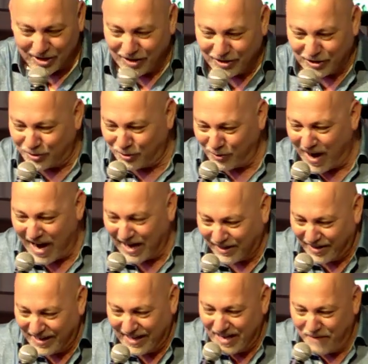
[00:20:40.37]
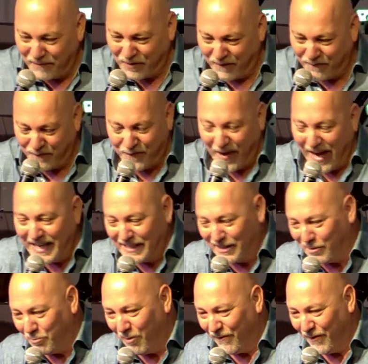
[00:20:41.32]
I was drunk, I didn't have to
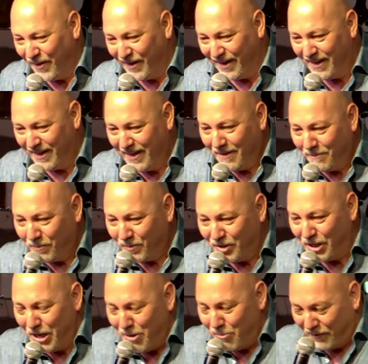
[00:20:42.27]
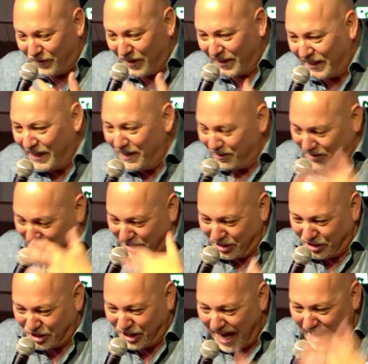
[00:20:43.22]
face with it and deal with the guilt and
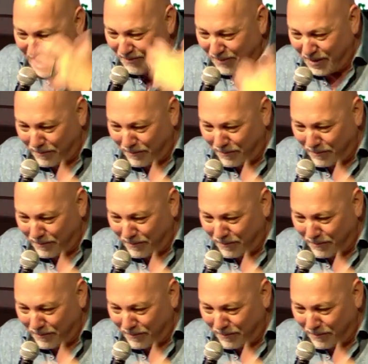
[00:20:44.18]
the shame and